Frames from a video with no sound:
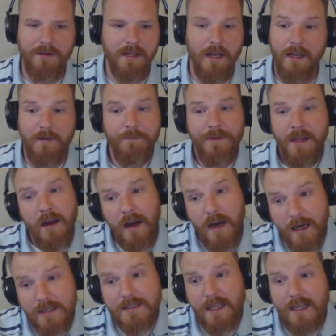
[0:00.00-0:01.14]
Like,
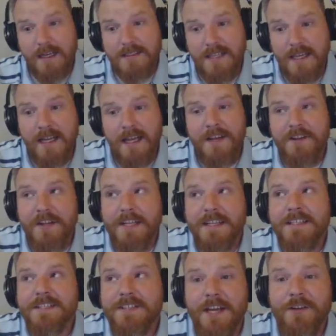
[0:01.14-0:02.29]
honestly, like I said,
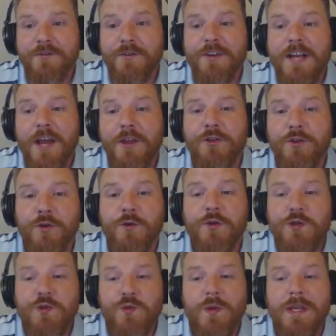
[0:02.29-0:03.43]
that Cassandra got through
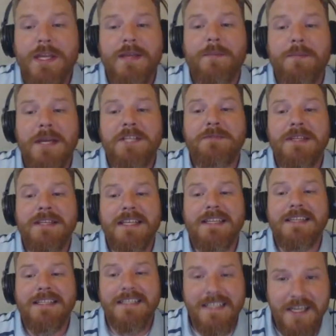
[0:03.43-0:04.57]
this week makes me think
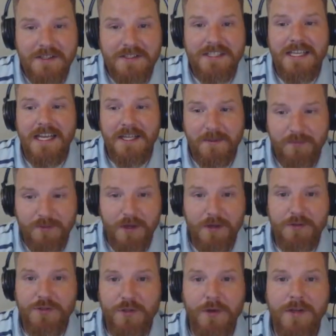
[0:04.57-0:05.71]
that Kelsey and the
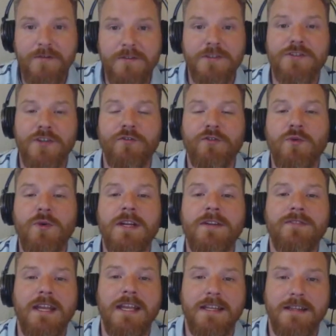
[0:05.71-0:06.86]
brothers don't even deserve to win if
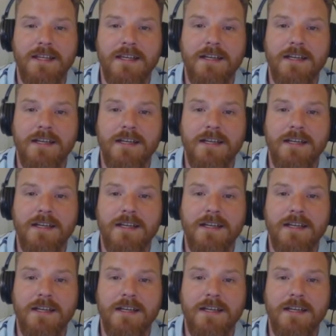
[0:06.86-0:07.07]
they get there.